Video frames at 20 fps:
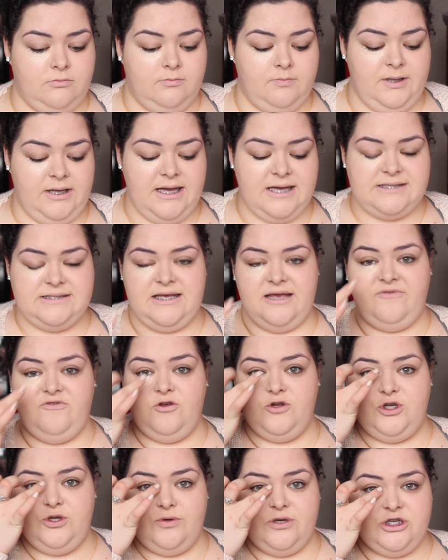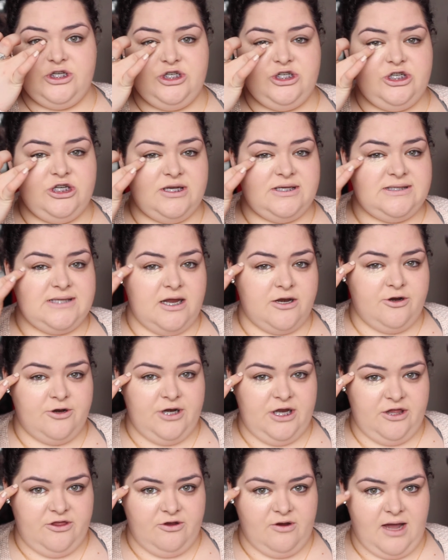Because if you do it just
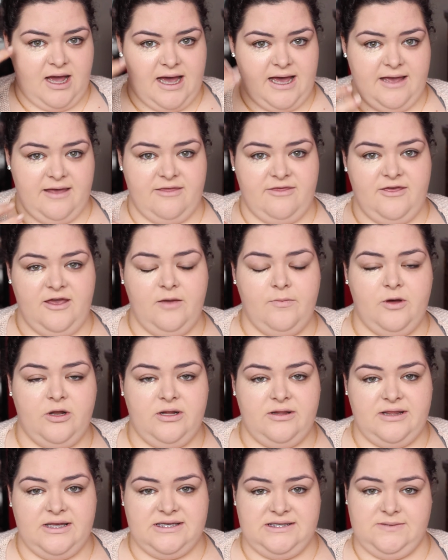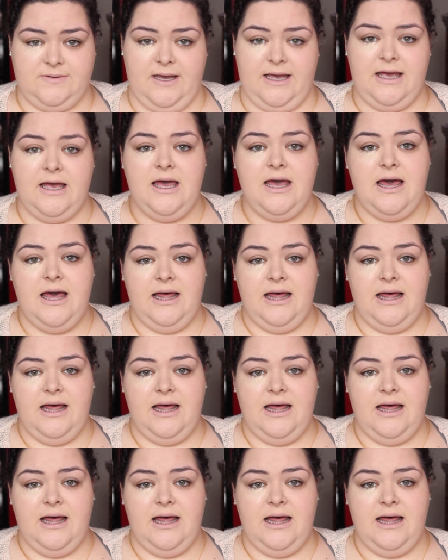underneath your eye, think about it this way: